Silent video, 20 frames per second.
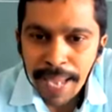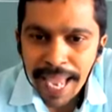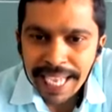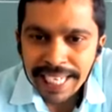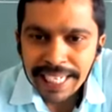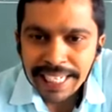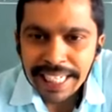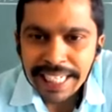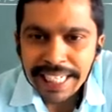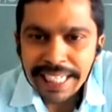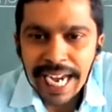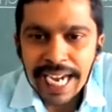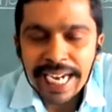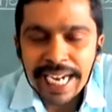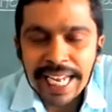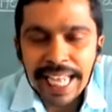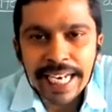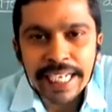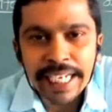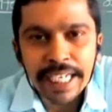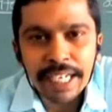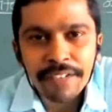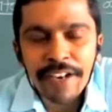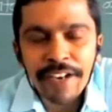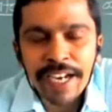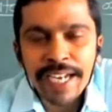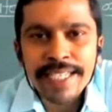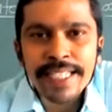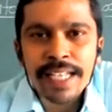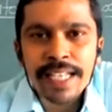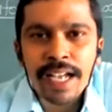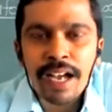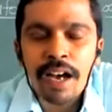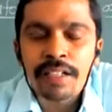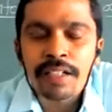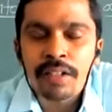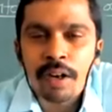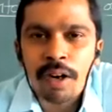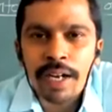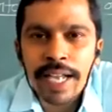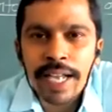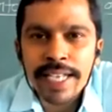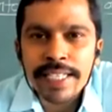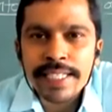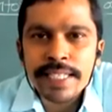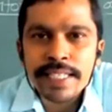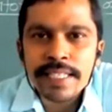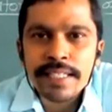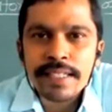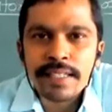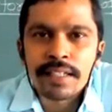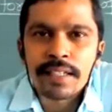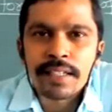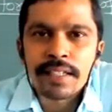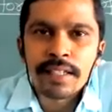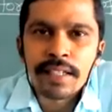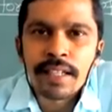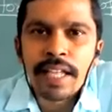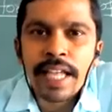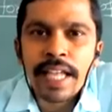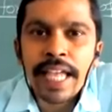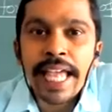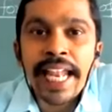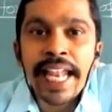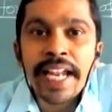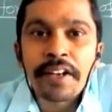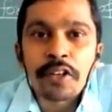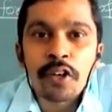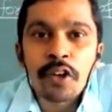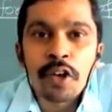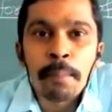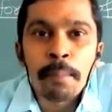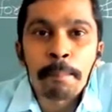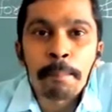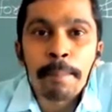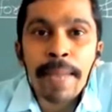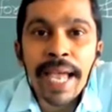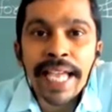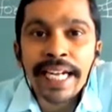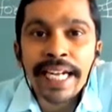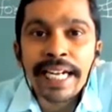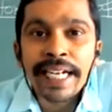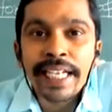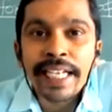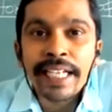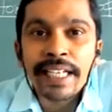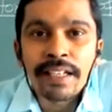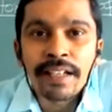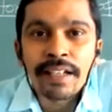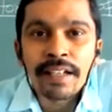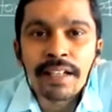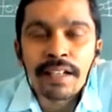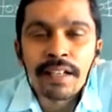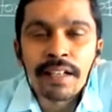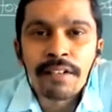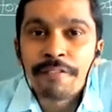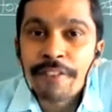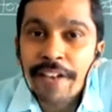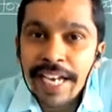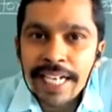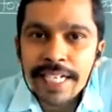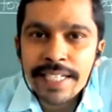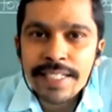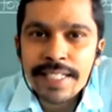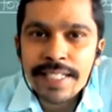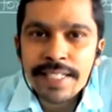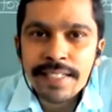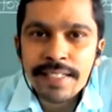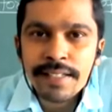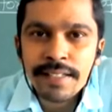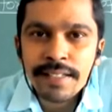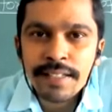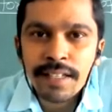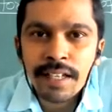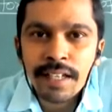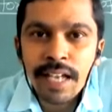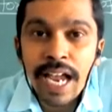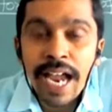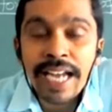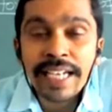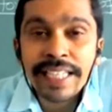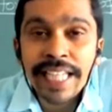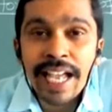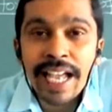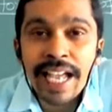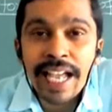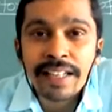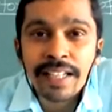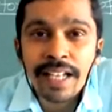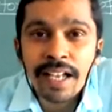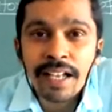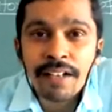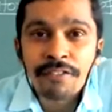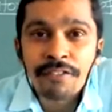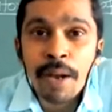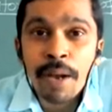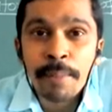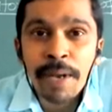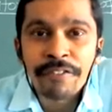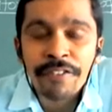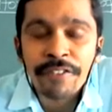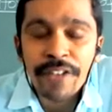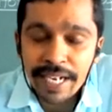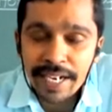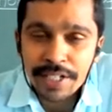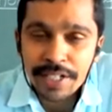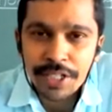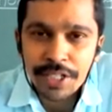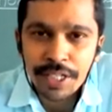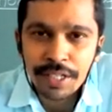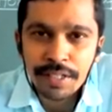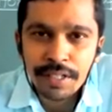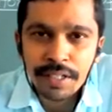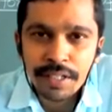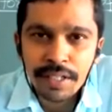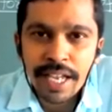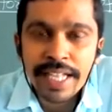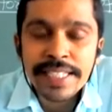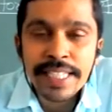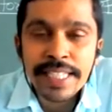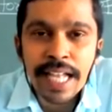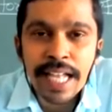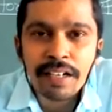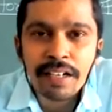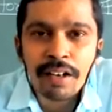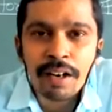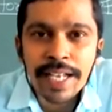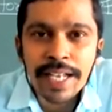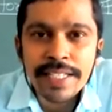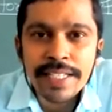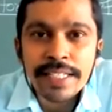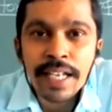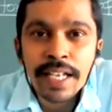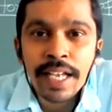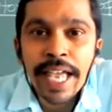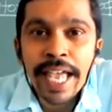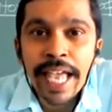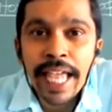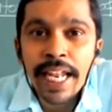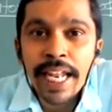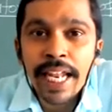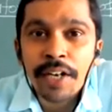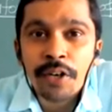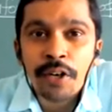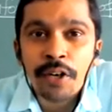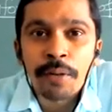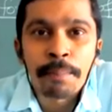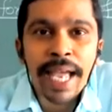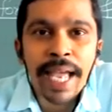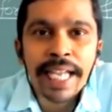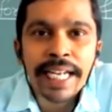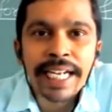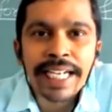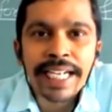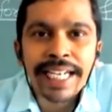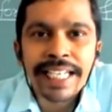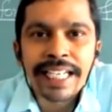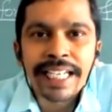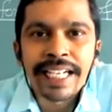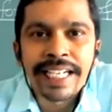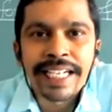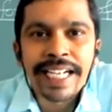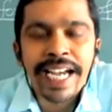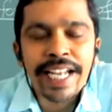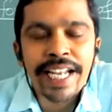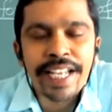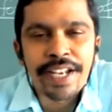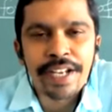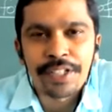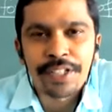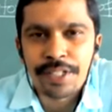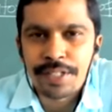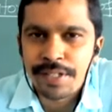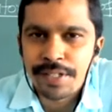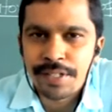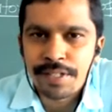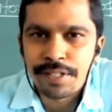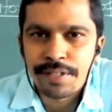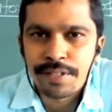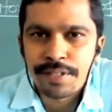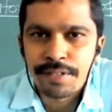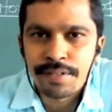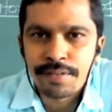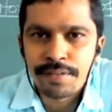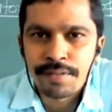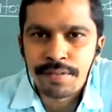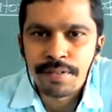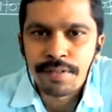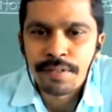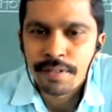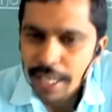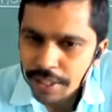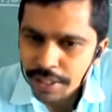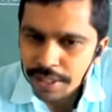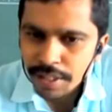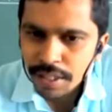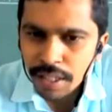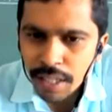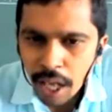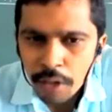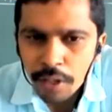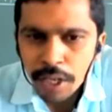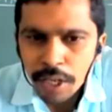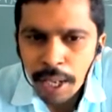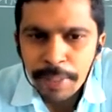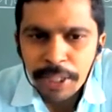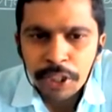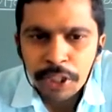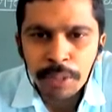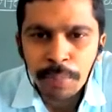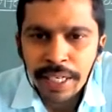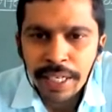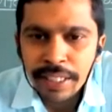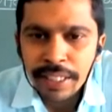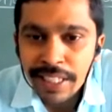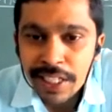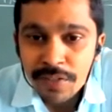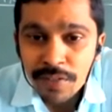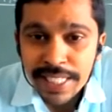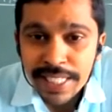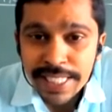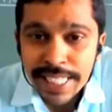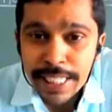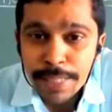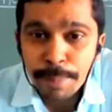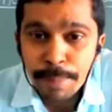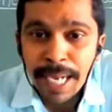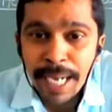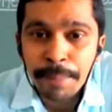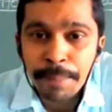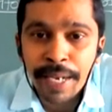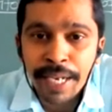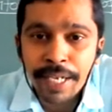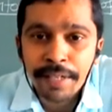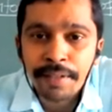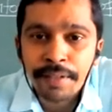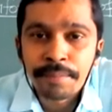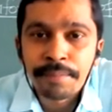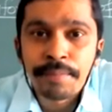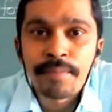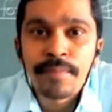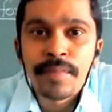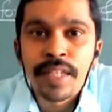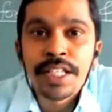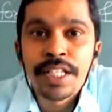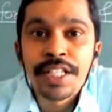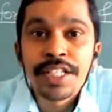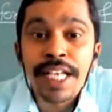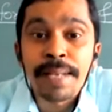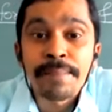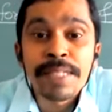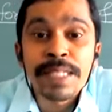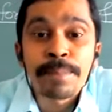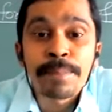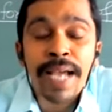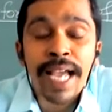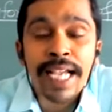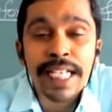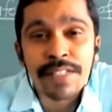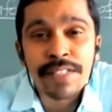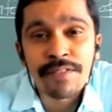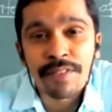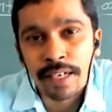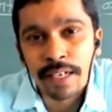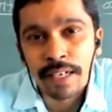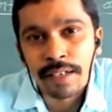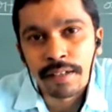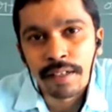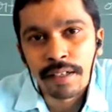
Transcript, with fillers: magnetic and electric fields are called as electromagnetic fields and they are the form of energy. Hence, they are called as electromagnetic radiations. Right. Now, coming to the point. This was explained by James Maxwell.